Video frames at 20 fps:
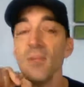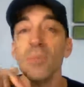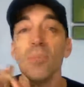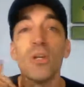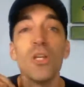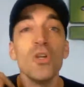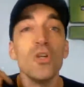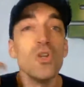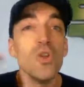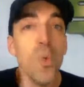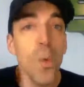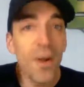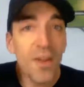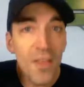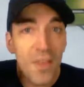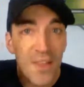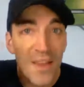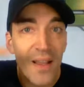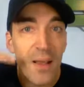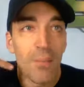But you do want
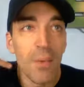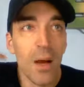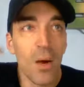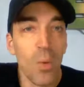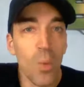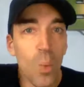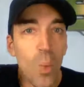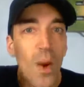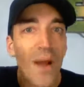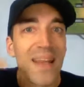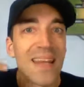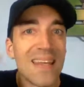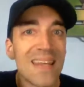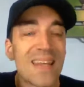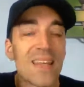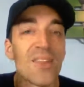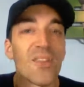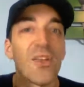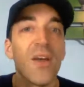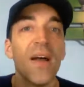to think about what it
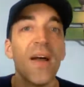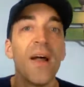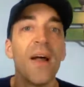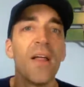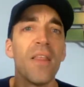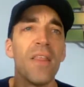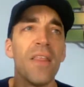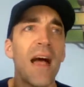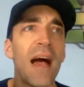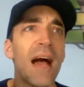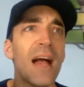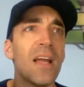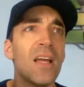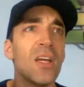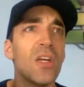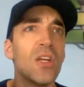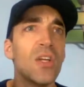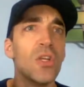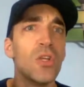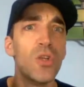is that
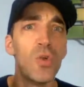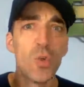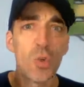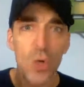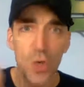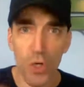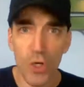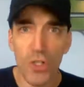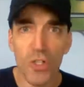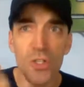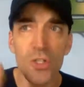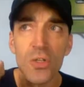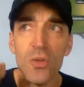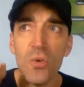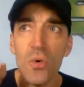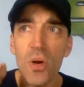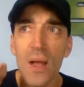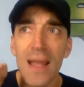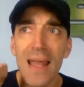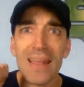you could
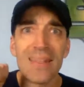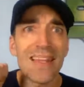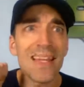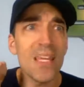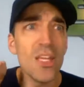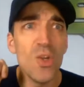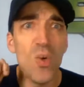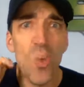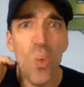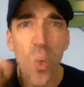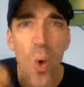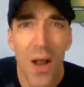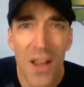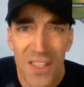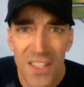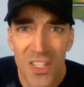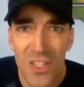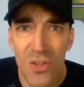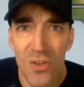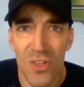do and that you
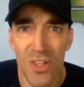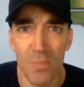want to do.